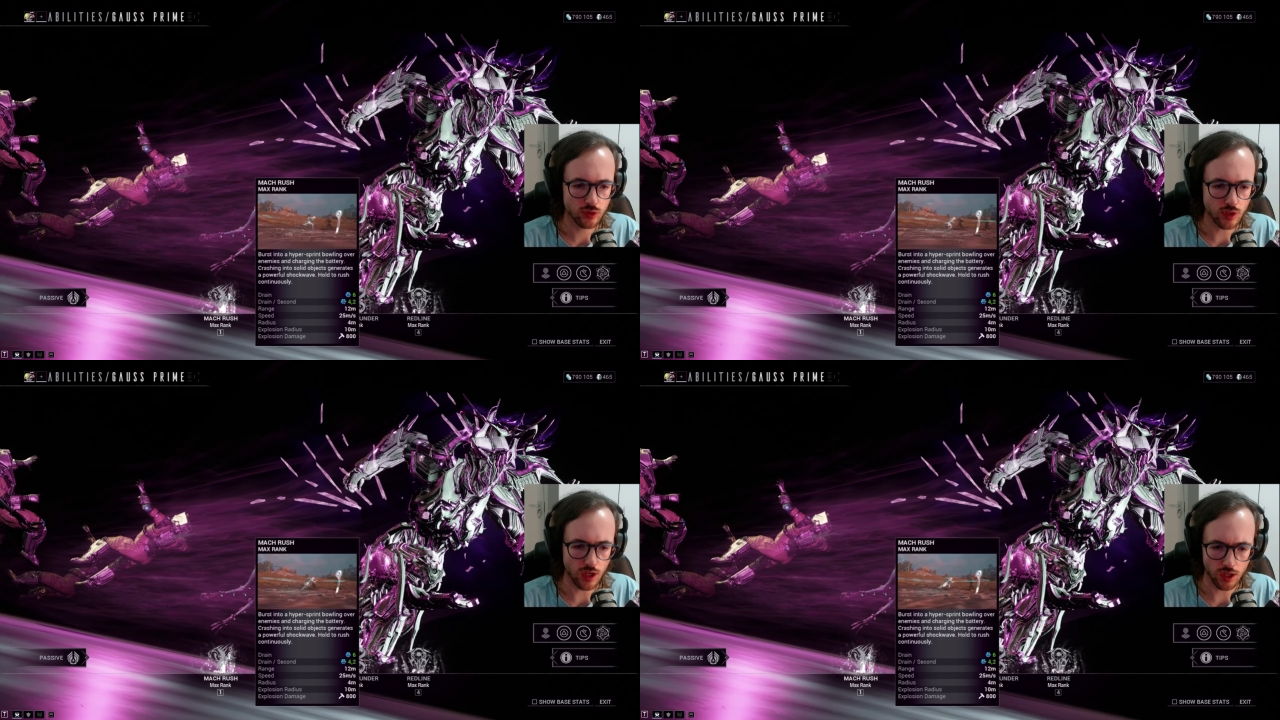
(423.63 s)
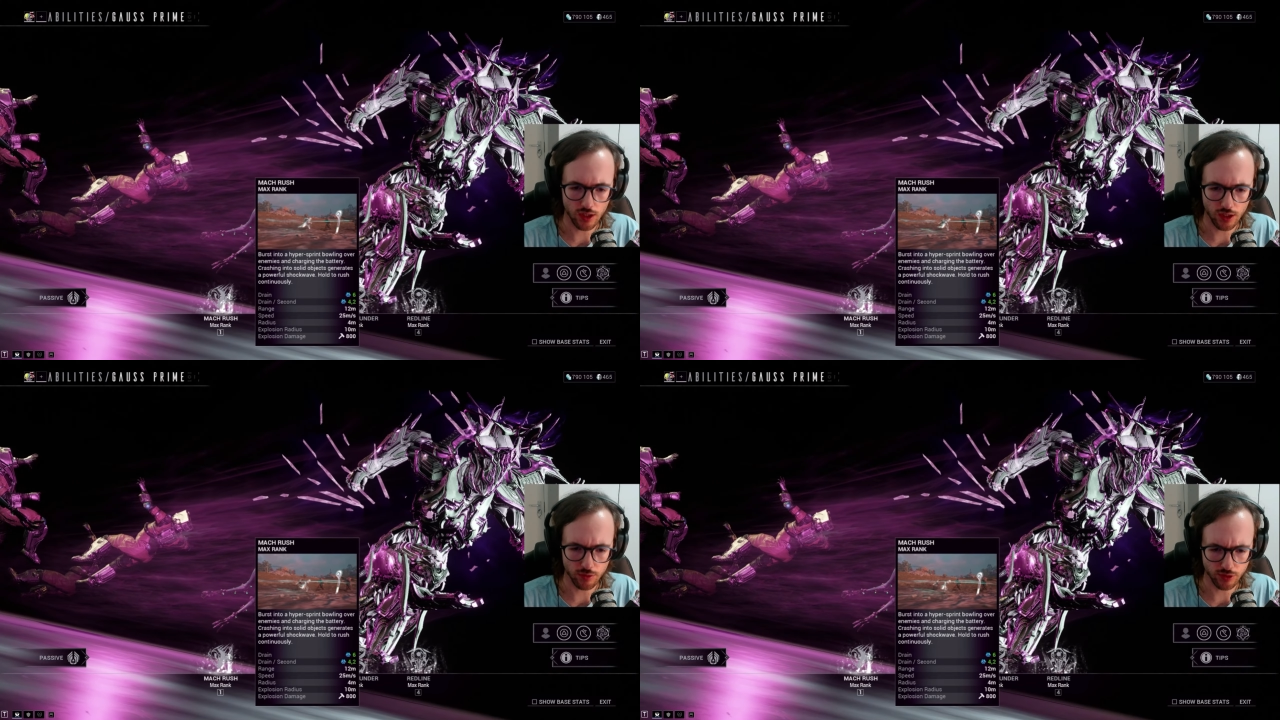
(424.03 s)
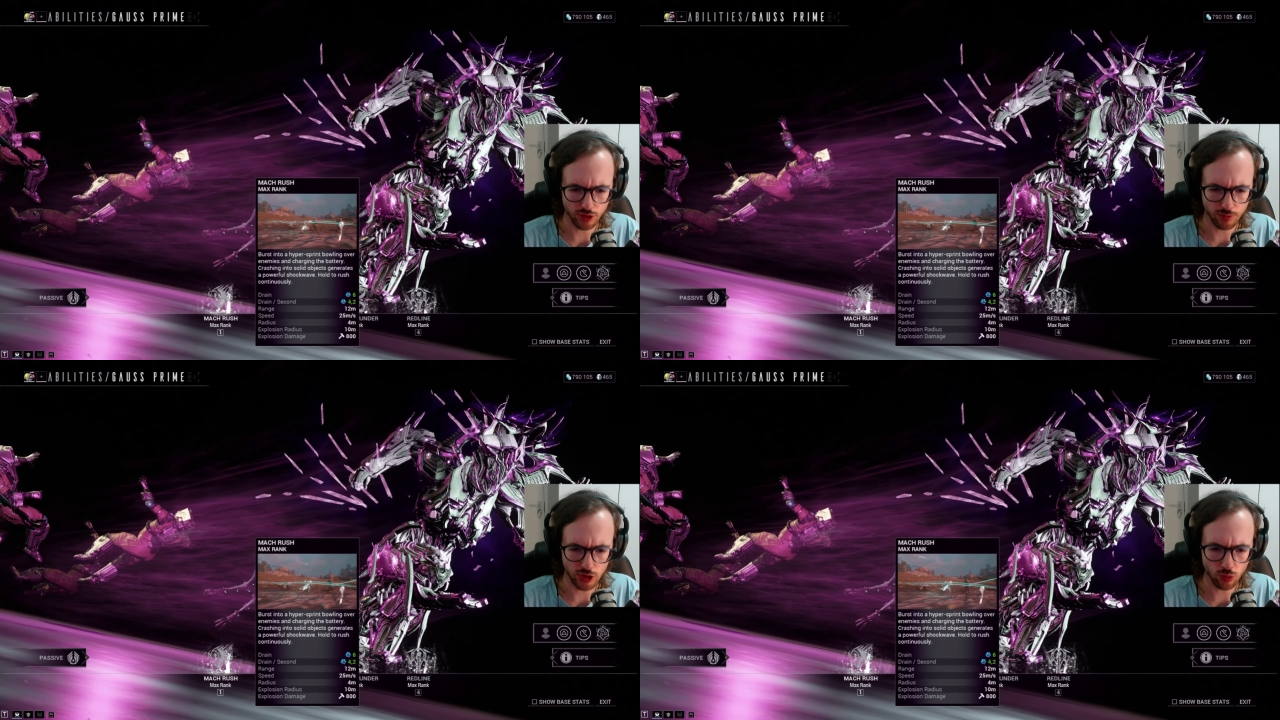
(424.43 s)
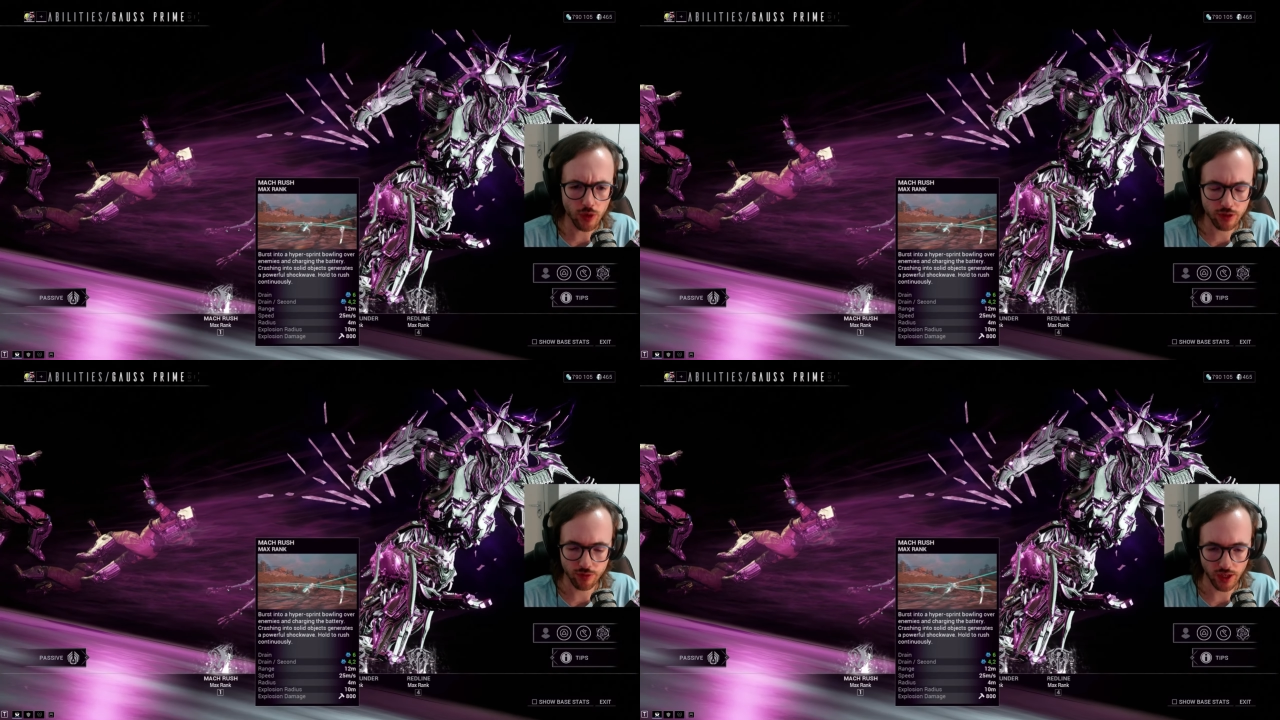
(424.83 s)
what's the speed,
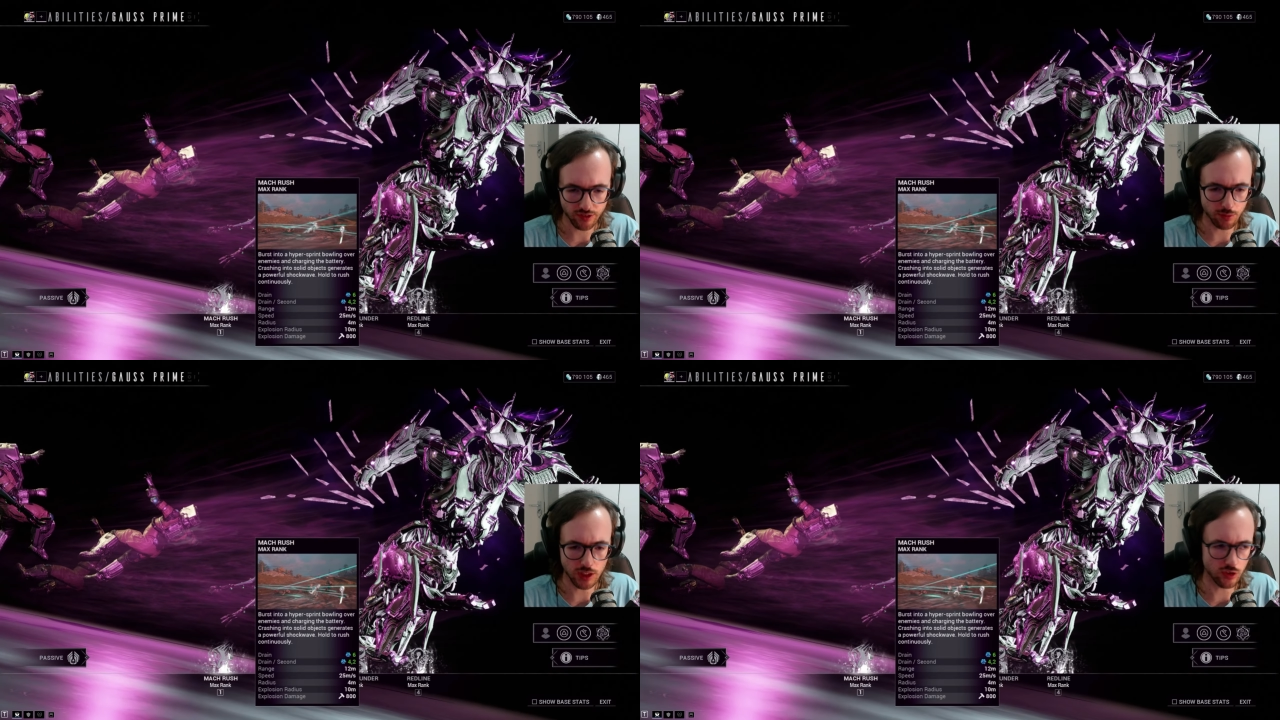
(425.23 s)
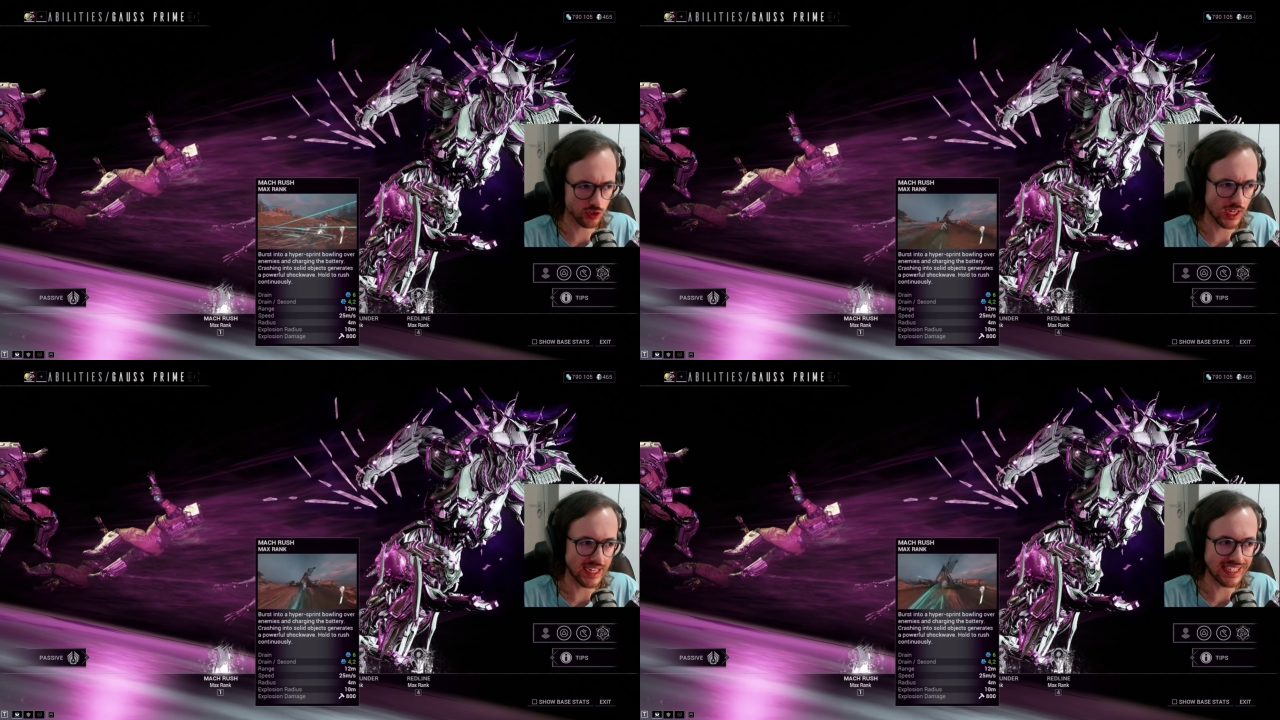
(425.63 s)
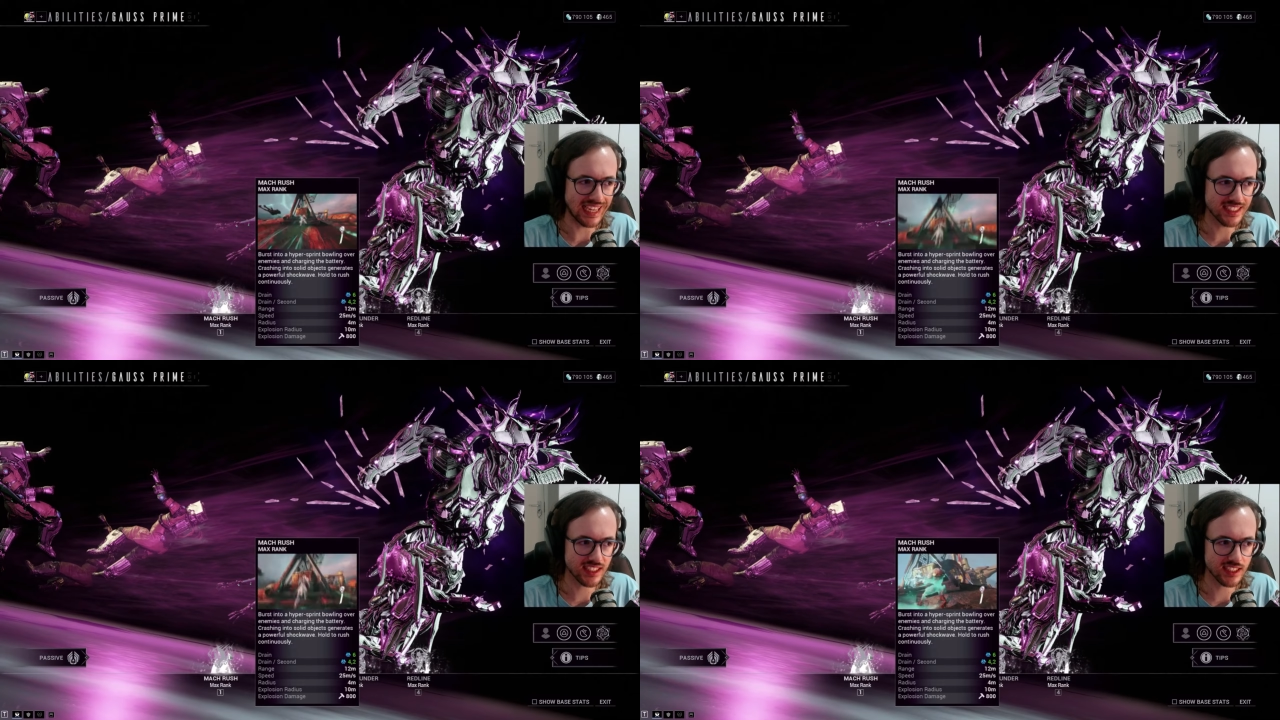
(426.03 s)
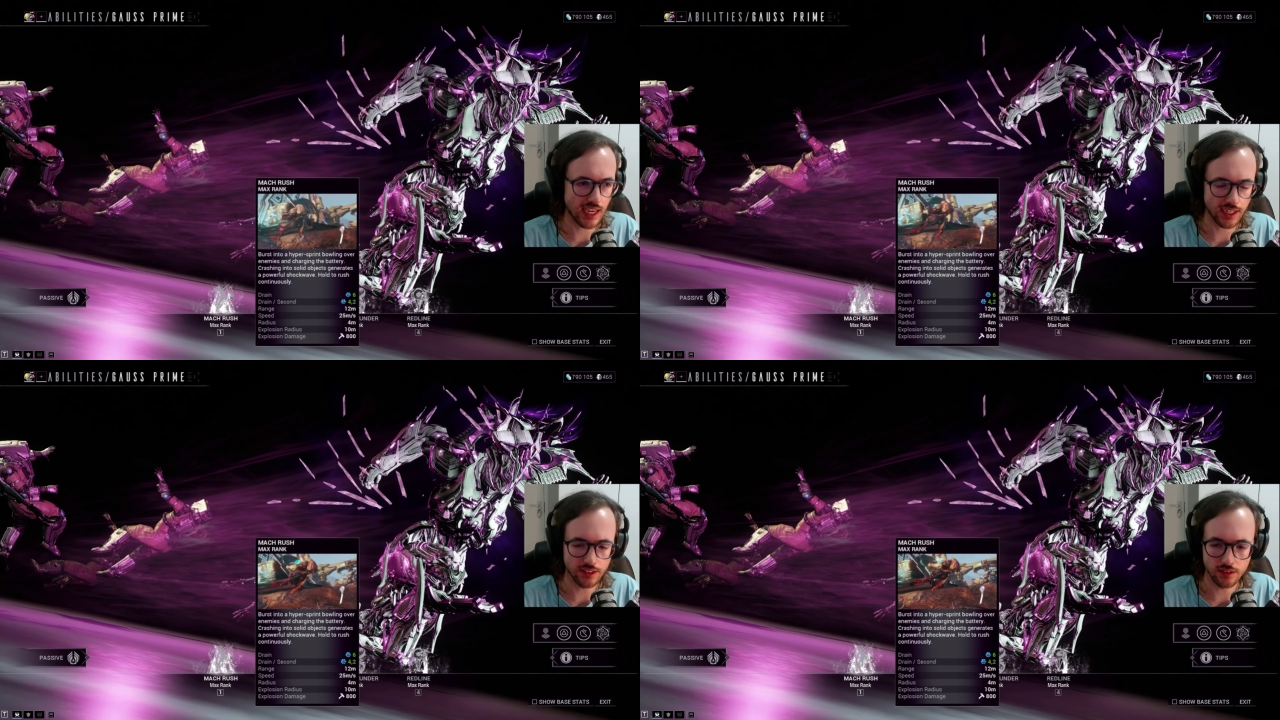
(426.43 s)
25 meters a
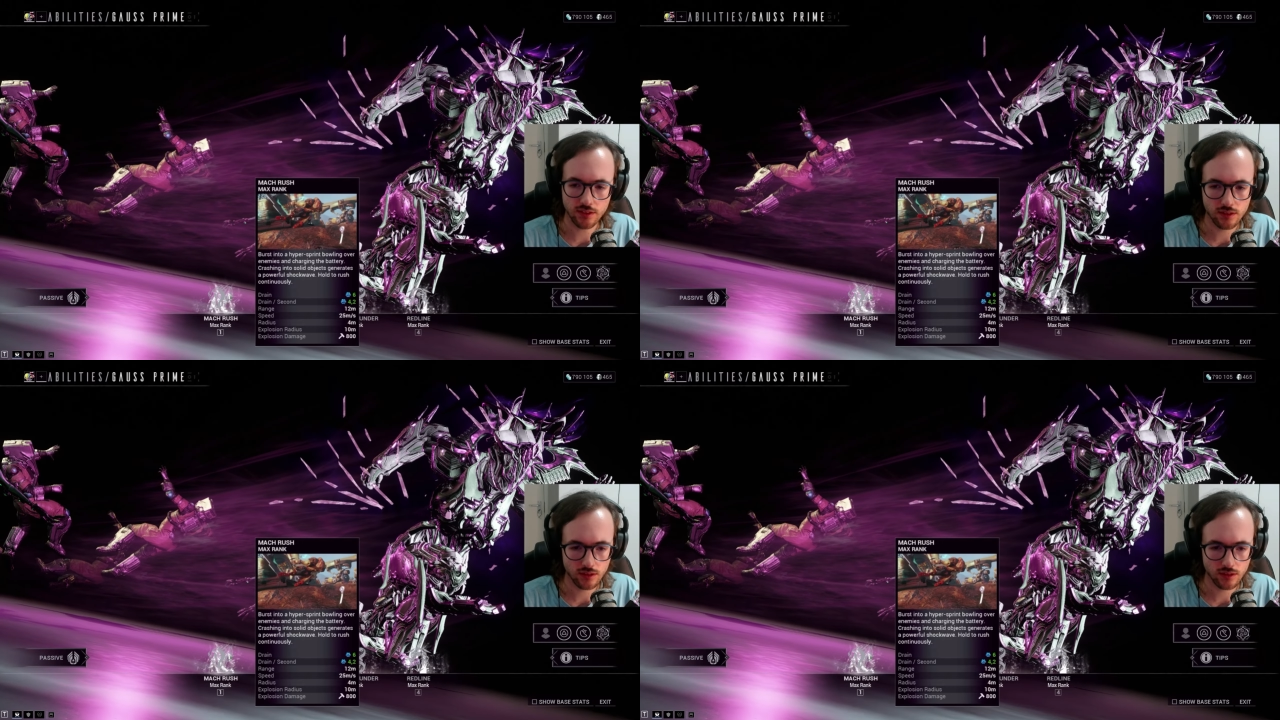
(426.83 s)
second.